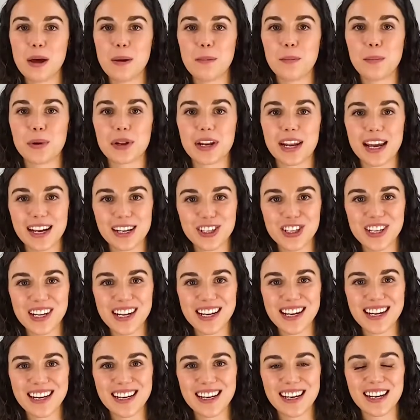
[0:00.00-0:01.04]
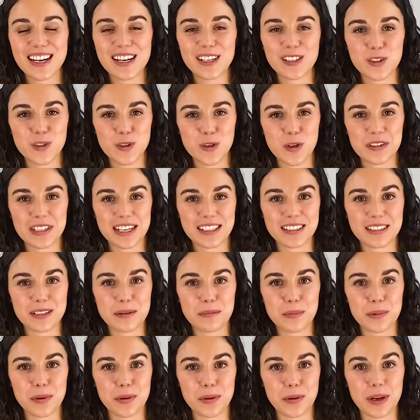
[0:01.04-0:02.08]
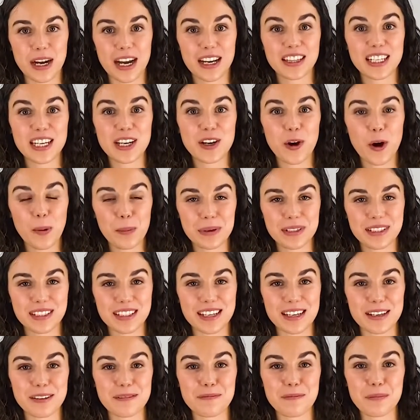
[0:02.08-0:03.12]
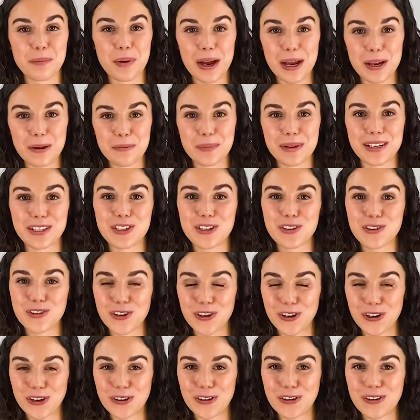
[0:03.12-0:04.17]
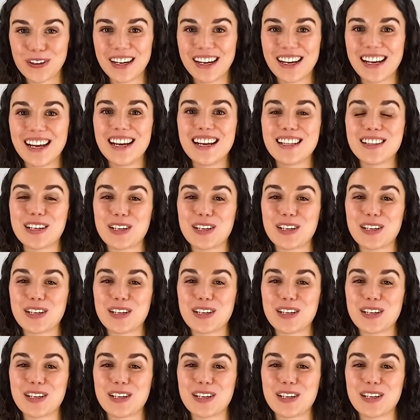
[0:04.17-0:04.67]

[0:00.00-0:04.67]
But actually, it's not that simple, and the opposite might be true.